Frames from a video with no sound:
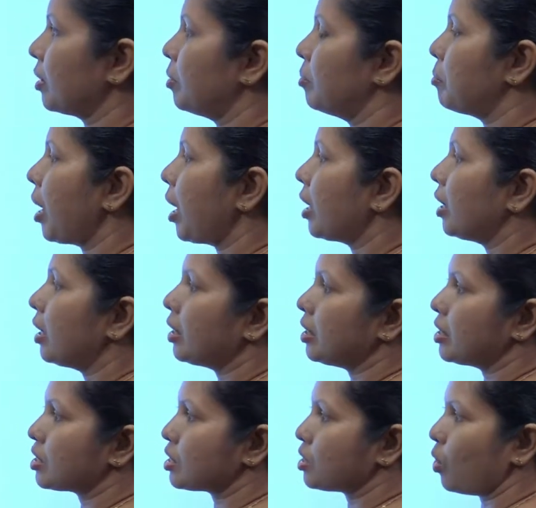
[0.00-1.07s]
Mahen
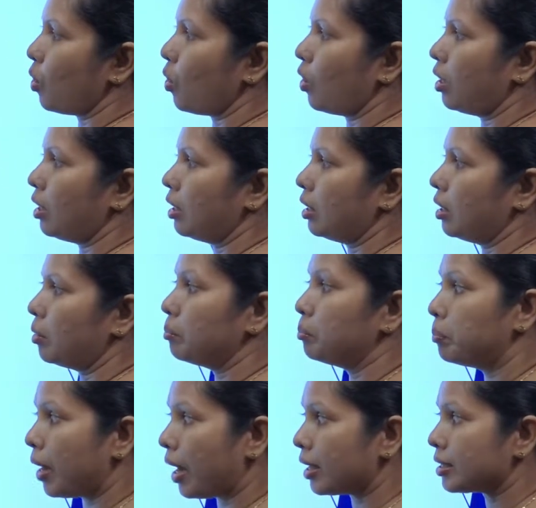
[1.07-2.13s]
is tall,
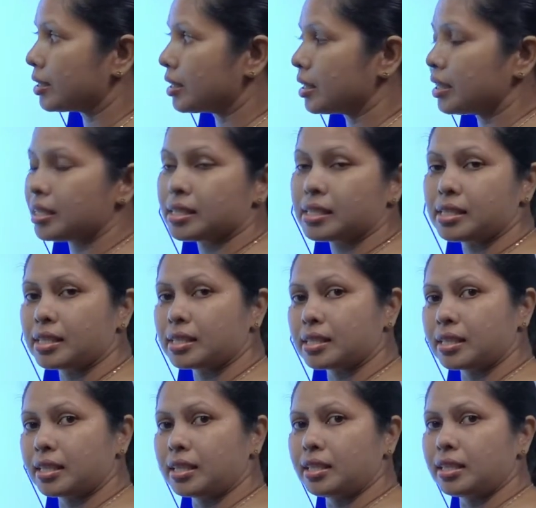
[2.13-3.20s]
but his
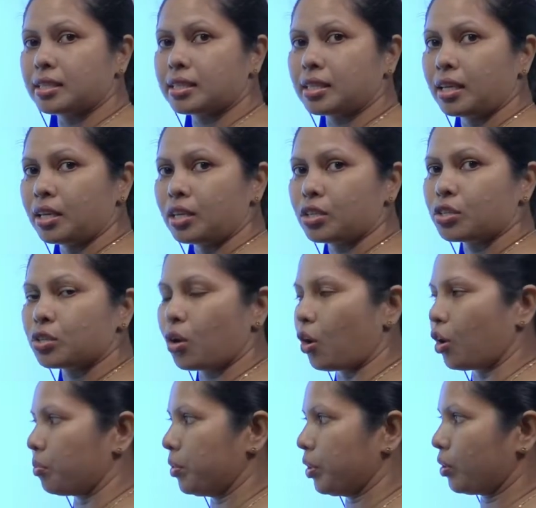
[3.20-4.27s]
sister is
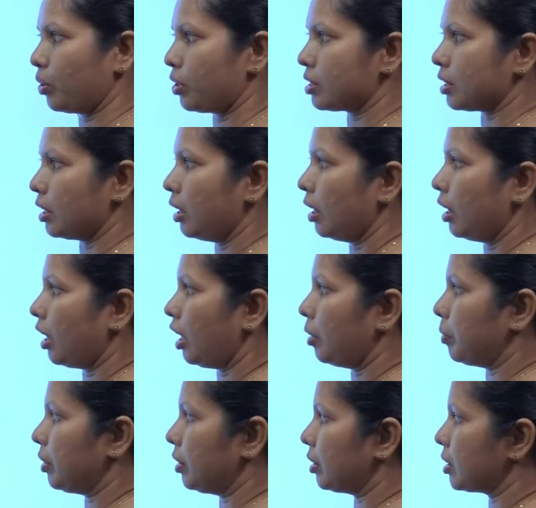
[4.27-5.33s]
short because
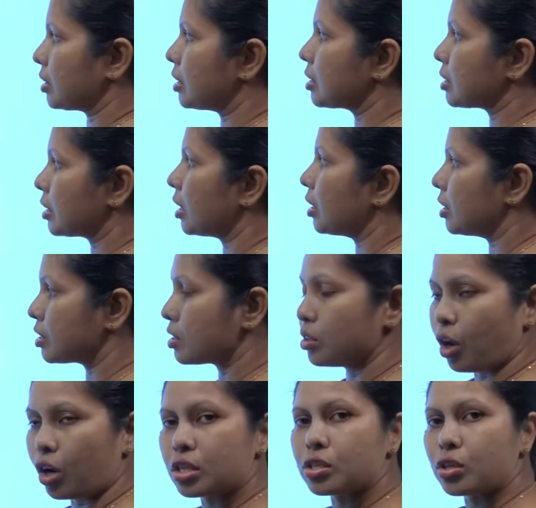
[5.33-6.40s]
the sister is
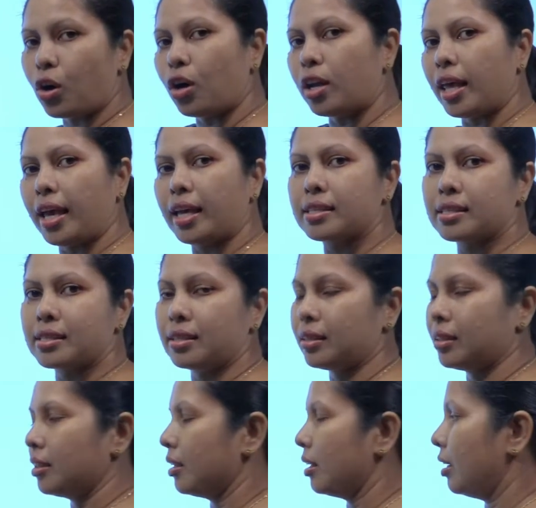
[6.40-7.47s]
not tall as
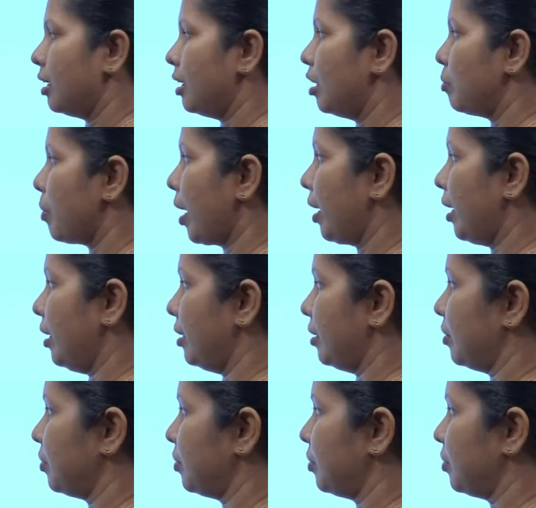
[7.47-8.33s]
Mahen.